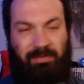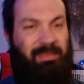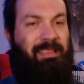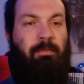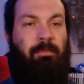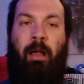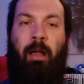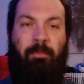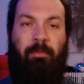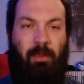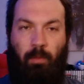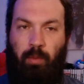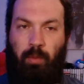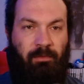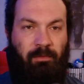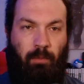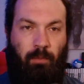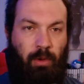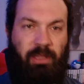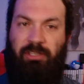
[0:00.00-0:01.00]
I mean,
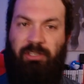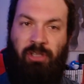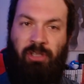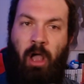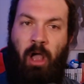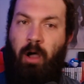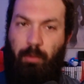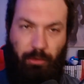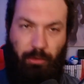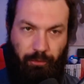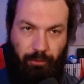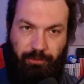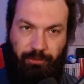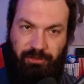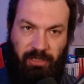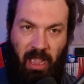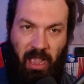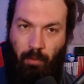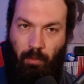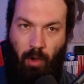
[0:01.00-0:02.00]
we saw with Luke
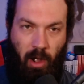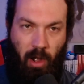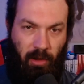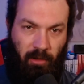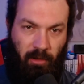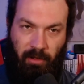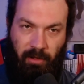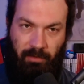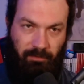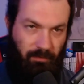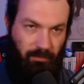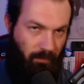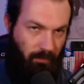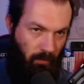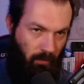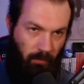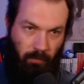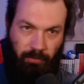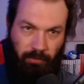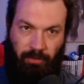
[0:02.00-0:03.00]
Skywalker in
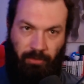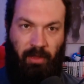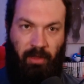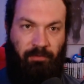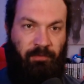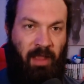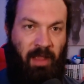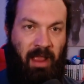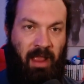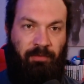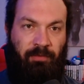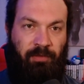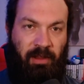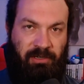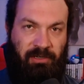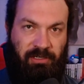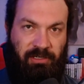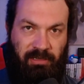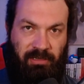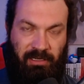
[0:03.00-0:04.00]
the fan
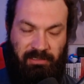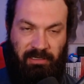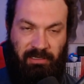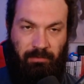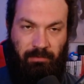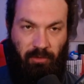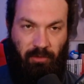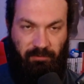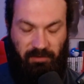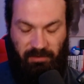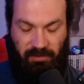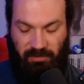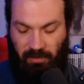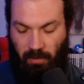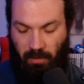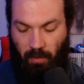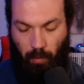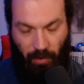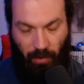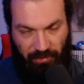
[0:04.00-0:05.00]
fiction Disney movies
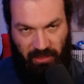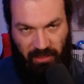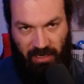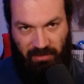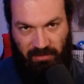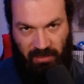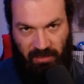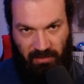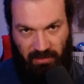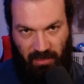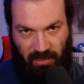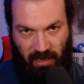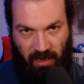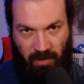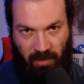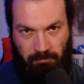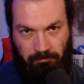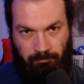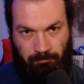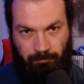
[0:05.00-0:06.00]
what they did to him.